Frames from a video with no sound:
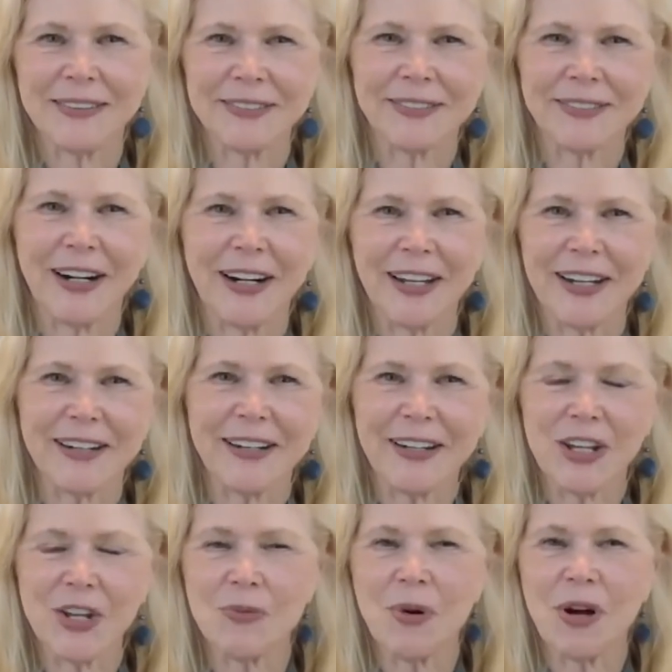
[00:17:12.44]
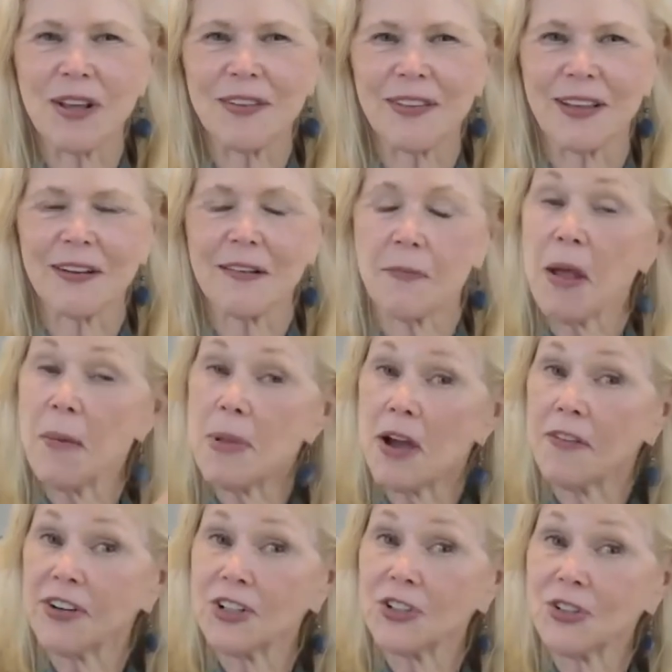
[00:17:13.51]
writing, you may think maybe
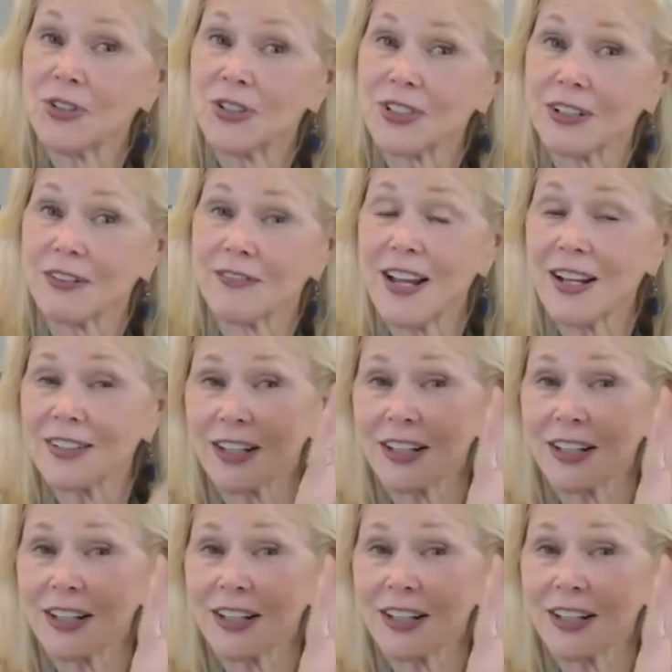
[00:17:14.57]
if I do this in advance,